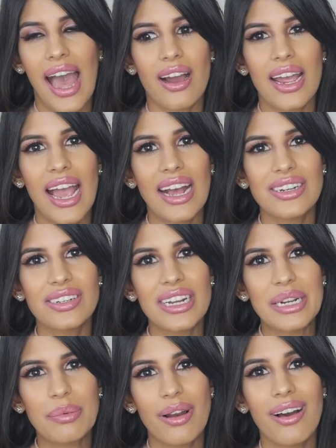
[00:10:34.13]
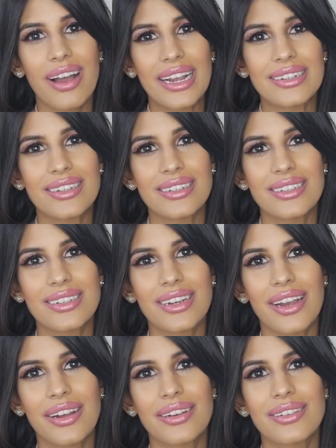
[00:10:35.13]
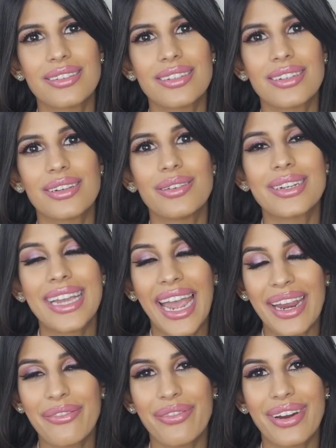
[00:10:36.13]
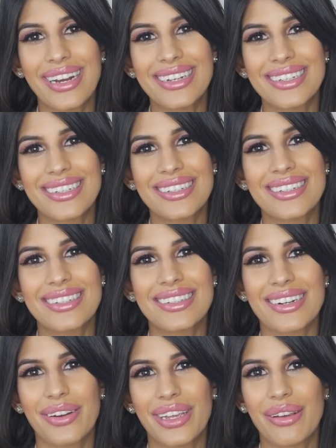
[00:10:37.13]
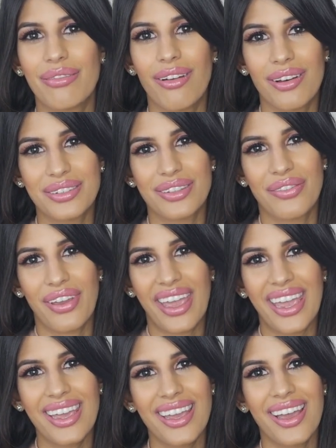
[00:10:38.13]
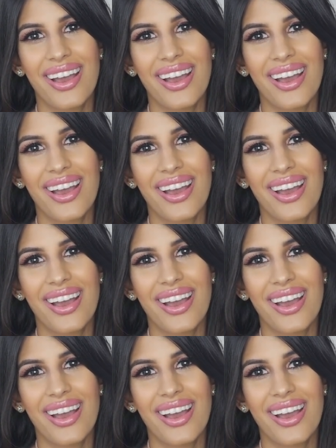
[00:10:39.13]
I actually applied to go to Cambridge to study philosophy.